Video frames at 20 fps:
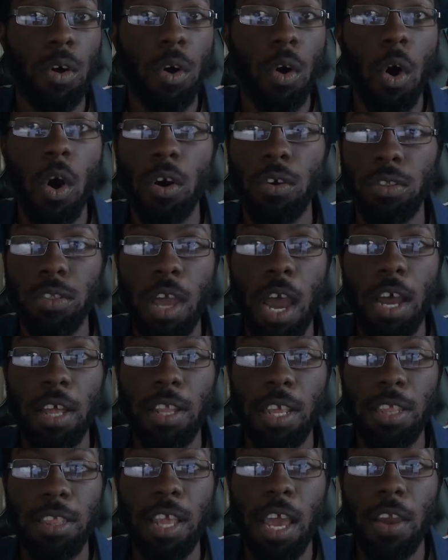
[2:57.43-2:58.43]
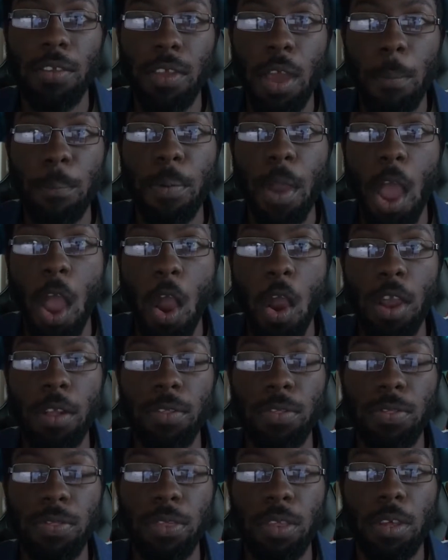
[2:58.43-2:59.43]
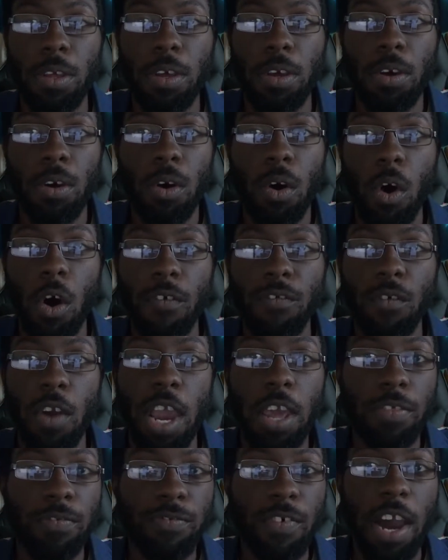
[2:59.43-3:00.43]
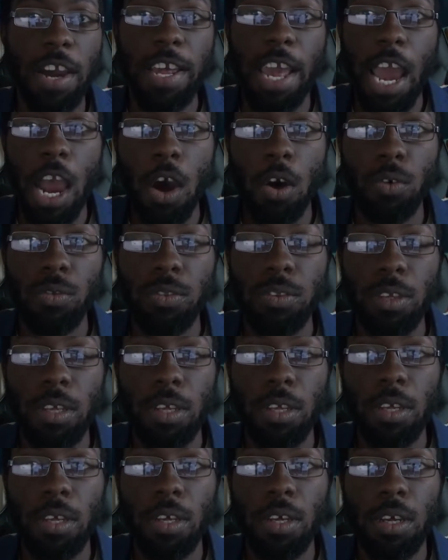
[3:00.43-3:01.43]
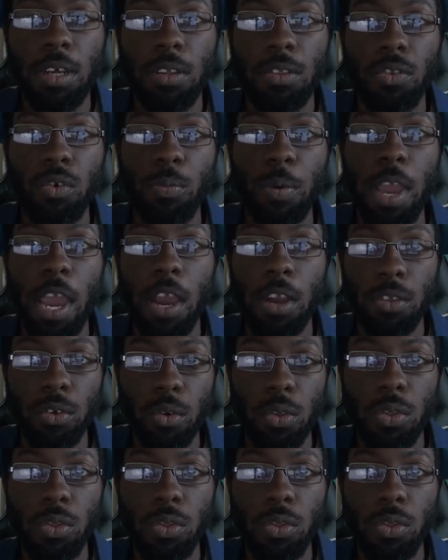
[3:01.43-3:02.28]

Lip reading: not letting their parents or friends find out, to be able to